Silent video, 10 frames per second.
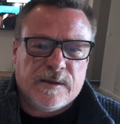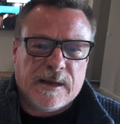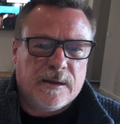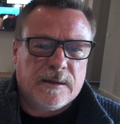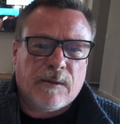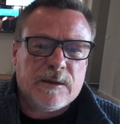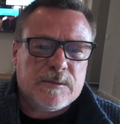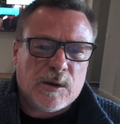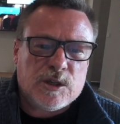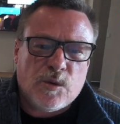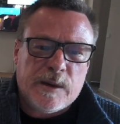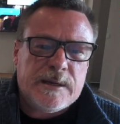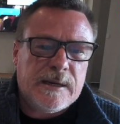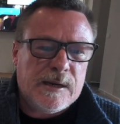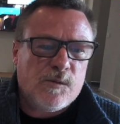that. That was my
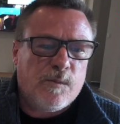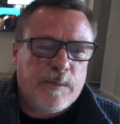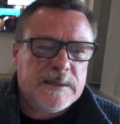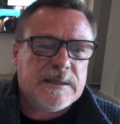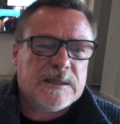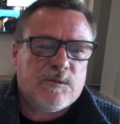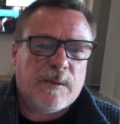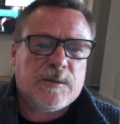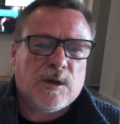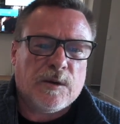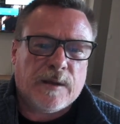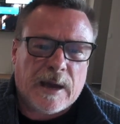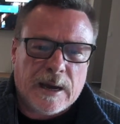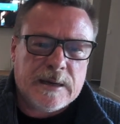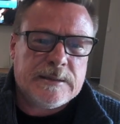20-year business website, the
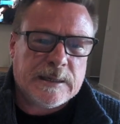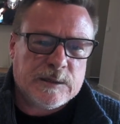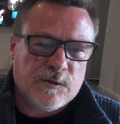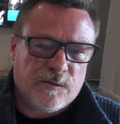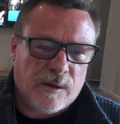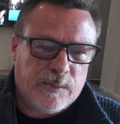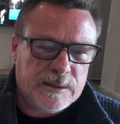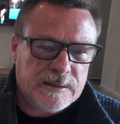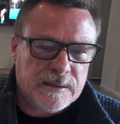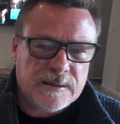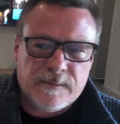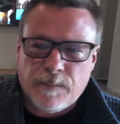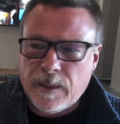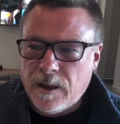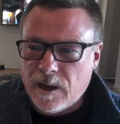architecture of my business
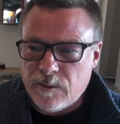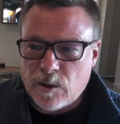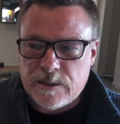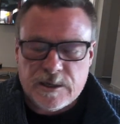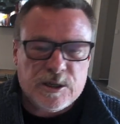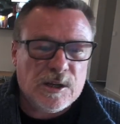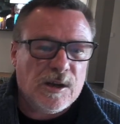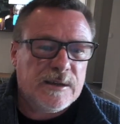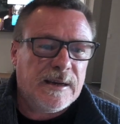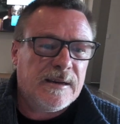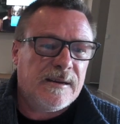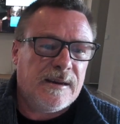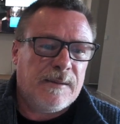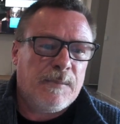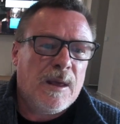and my digital
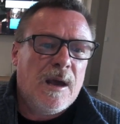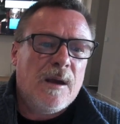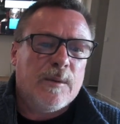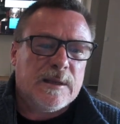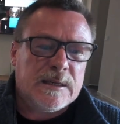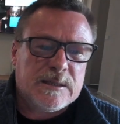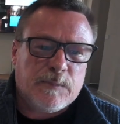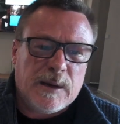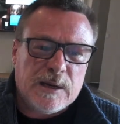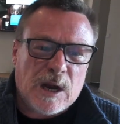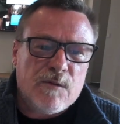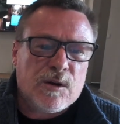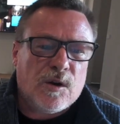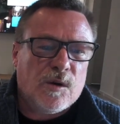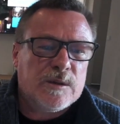identity. But there's been no
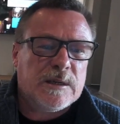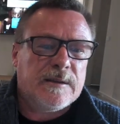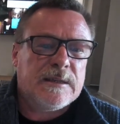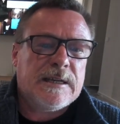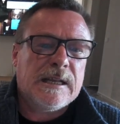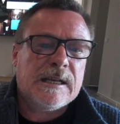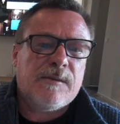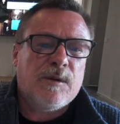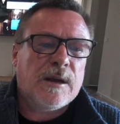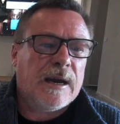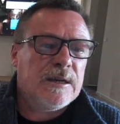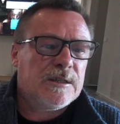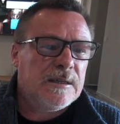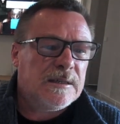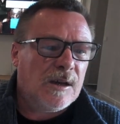recourse at the
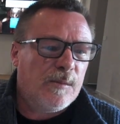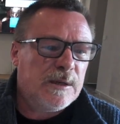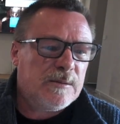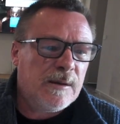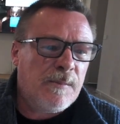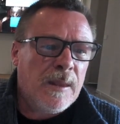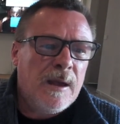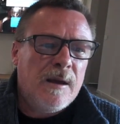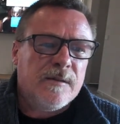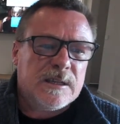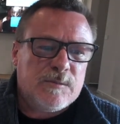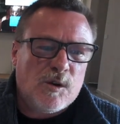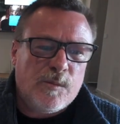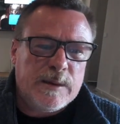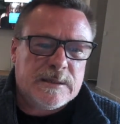Telecommunications Ombudsman, the
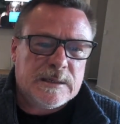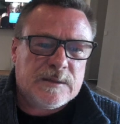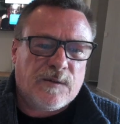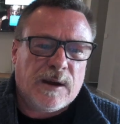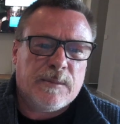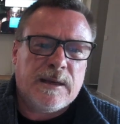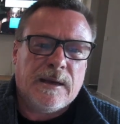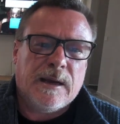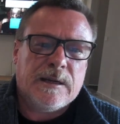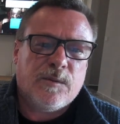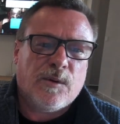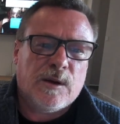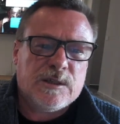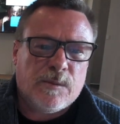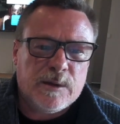Small Business Family
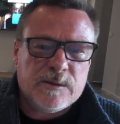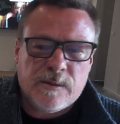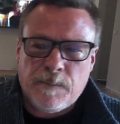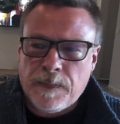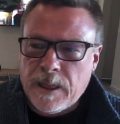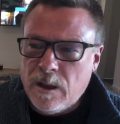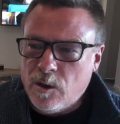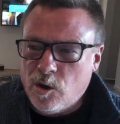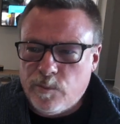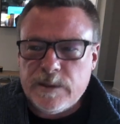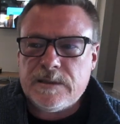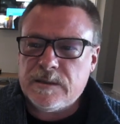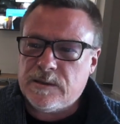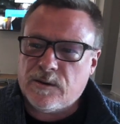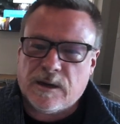Enterprise Ombudsman, or
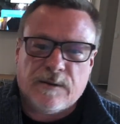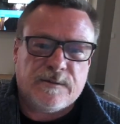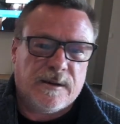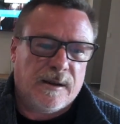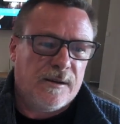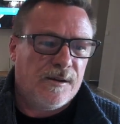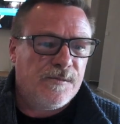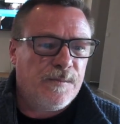business.gov.au.